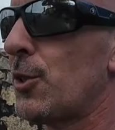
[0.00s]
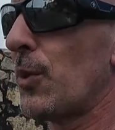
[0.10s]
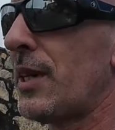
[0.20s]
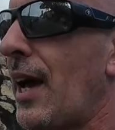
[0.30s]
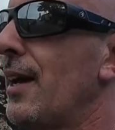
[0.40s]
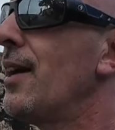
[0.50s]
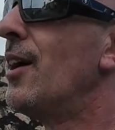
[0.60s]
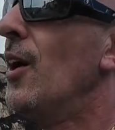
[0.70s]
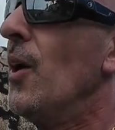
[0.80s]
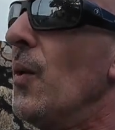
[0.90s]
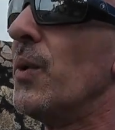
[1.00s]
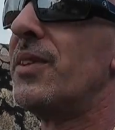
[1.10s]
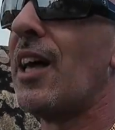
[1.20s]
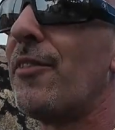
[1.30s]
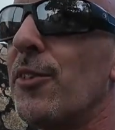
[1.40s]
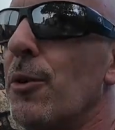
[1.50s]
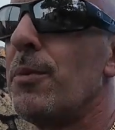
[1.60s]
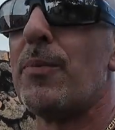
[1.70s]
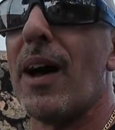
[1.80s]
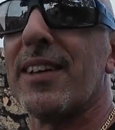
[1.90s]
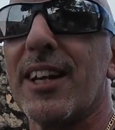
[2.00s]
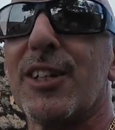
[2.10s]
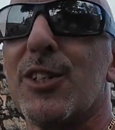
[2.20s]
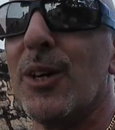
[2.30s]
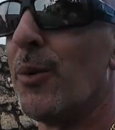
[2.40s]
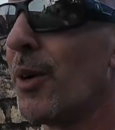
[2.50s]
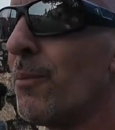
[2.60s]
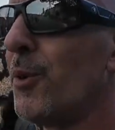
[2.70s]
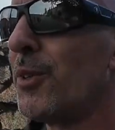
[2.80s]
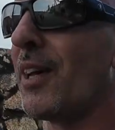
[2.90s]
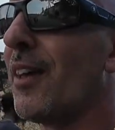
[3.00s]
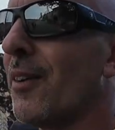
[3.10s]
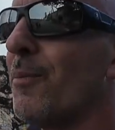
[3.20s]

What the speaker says: as we can. We definitely will be back next year. We're going to put together a